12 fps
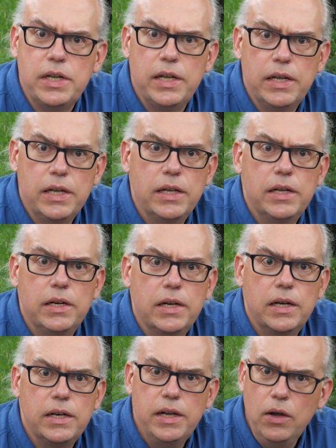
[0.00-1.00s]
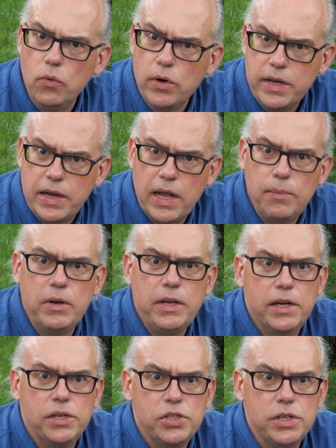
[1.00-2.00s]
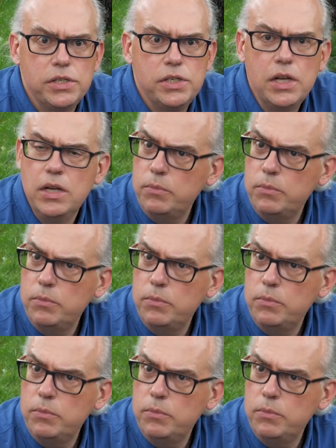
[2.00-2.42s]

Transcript: in uh, networking applications,